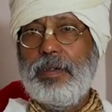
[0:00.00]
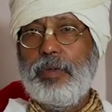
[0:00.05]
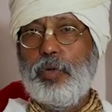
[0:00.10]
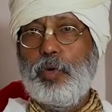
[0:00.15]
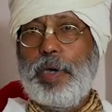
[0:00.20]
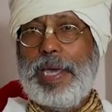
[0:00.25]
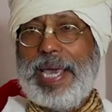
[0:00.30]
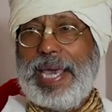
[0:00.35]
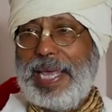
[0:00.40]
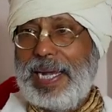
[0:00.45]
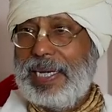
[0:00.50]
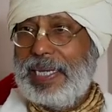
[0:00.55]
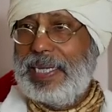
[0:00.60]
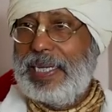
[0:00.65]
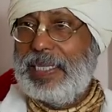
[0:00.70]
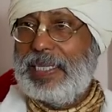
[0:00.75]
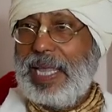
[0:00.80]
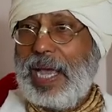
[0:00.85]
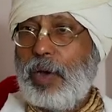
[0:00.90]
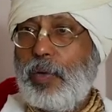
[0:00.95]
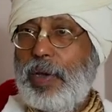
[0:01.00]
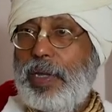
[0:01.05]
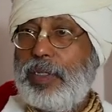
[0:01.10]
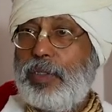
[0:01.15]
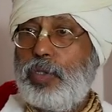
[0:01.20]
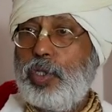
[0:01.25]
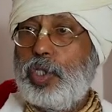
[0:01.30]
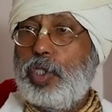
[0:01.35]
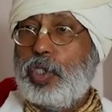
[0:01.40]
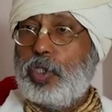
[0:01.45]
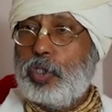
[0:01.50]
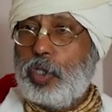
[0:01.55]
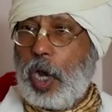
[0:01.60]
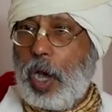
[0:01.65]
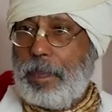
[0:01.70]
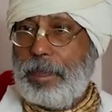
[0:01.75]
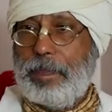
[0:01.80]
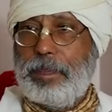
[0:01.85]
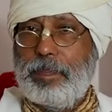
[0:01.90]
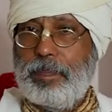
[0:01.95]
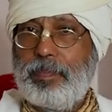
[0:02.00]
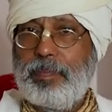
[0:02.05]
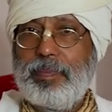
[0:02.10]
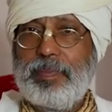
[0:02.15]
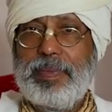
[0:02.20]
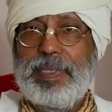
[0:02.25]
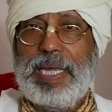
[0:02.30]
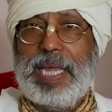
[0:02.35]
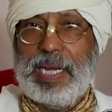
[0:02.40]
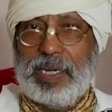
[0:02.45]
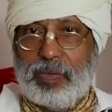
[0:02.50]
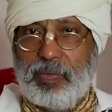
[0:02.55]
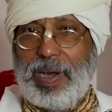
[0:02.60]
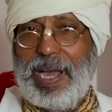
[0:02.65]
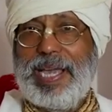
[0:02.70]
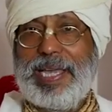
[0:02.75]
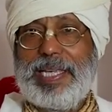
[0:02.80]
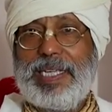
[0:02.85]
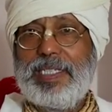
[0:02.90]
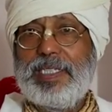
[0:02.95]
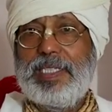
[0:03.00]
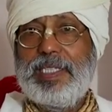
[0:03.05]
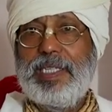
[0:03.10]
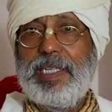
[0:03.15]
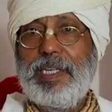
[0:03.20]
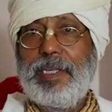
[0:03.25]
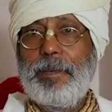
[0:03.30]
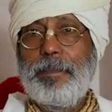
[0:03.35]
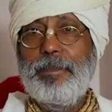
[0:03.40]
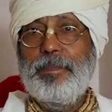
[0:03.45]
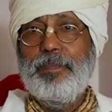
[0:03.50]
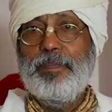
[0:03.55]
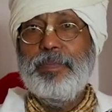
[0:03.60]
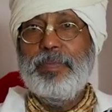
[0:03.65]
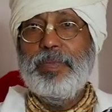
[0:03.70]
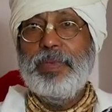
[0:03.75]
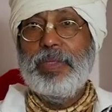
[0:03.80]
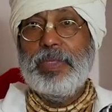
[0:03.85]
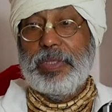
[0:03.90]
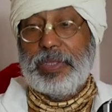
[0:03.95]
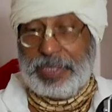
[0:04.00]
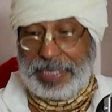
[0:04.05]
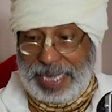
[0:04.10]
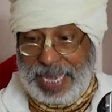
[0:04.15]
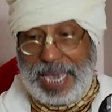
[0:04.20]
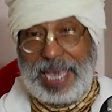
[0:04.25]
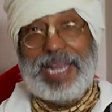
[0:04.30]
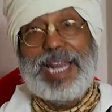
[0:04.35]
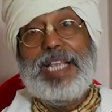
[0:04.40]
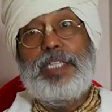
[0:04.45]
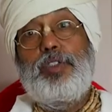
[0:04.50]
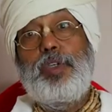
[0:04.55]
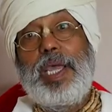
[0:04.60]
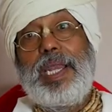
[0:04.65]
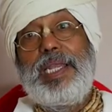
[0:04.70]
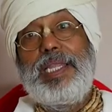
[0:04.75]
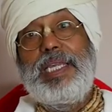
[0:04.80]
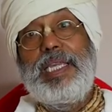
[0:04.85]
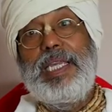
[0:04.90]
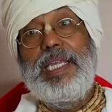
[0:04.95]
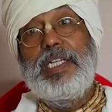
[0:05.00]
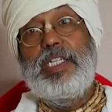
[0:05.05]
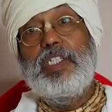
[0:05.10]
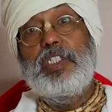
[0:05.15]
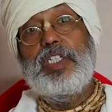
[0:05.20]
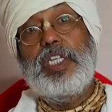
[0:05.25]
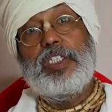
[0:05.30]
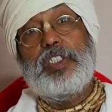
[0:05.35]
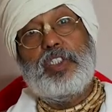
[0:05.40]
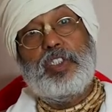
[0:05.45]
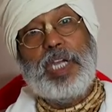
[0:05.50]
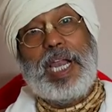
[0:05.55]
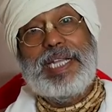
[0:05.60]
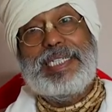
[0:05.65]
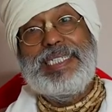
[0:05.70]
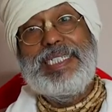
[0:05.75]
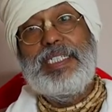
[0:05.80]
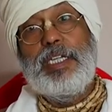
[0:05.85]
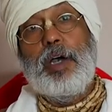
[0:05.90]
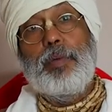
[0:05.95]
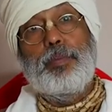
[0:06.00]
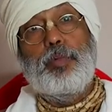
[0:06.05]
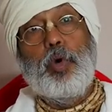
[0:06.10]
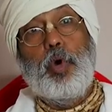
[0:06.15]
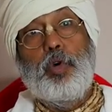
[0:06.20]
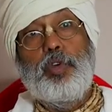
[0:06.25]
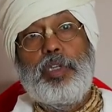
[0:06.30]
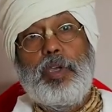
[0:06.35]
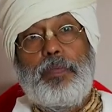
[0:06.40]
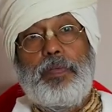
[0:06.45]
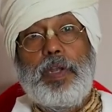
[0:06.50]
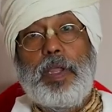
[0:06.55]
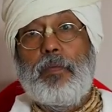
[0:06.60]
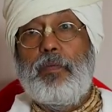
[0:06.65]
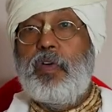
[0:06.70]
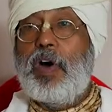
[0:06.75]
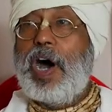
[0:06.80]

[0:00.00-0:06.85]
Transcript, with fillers: Where Gita going to stop advice, there actually it is the starting of Gauriya philosophy,